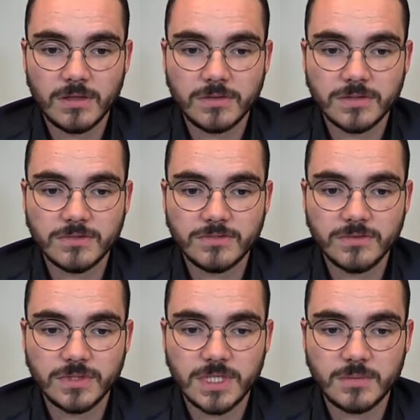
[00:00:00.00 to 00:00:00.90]
There's a
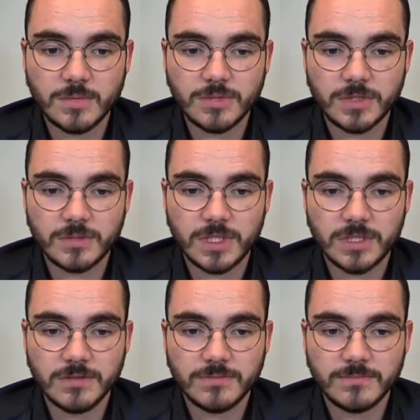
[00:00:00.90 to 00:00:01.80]
truth table shown
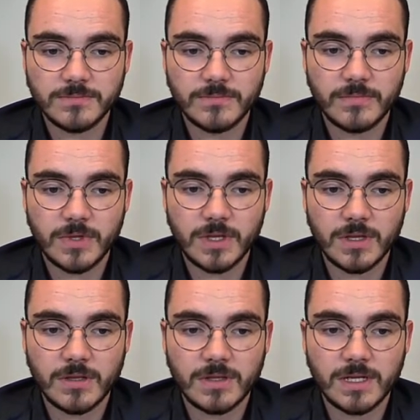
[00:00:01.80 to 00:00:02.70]
here
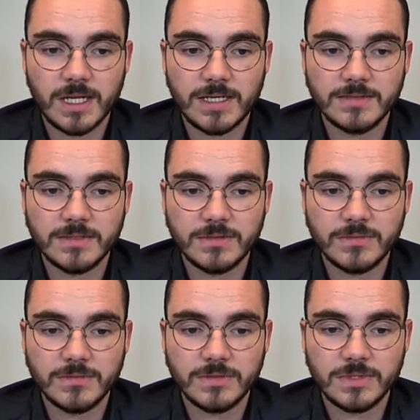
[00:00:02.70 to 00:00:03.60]
that allows
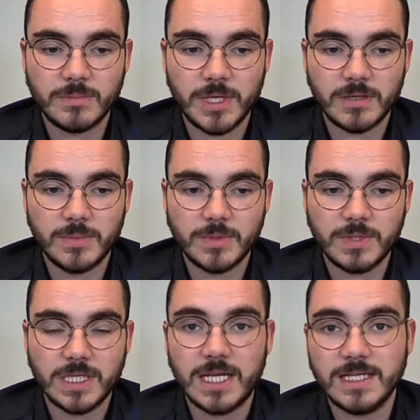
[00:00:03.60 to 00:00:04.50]
you to pick
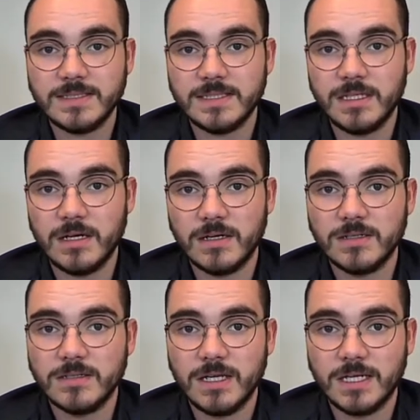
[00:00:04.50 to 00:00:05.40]
between an SD
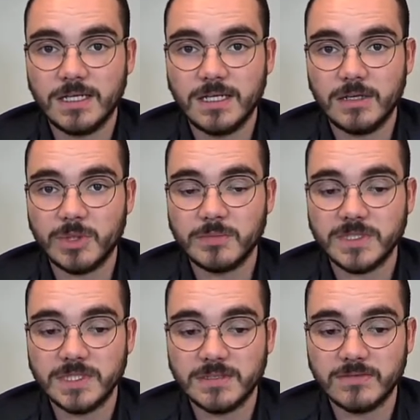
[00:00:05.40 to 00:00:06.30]
card and an
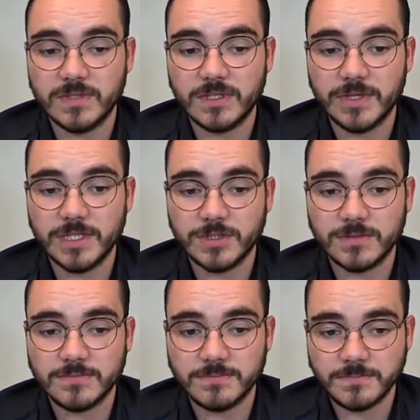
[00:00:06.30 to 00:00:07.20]
eMMC
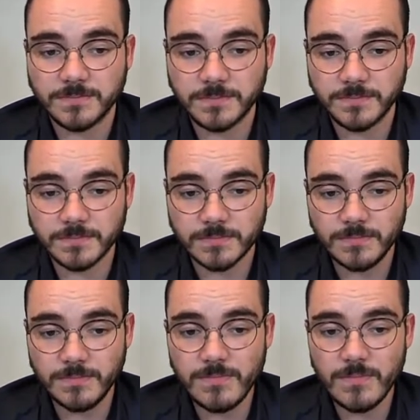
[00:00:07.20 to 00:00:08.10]
configuration.
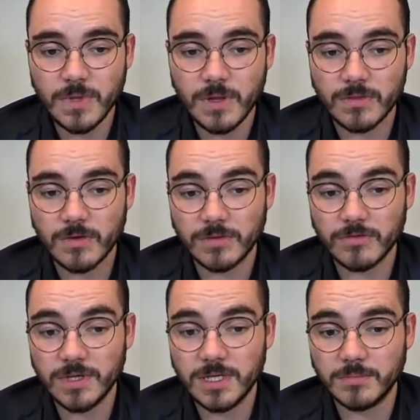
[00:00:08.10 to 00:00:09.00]
There are
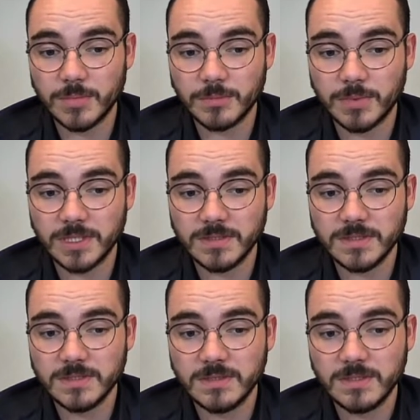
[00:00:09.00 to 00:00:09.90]
3 input pins.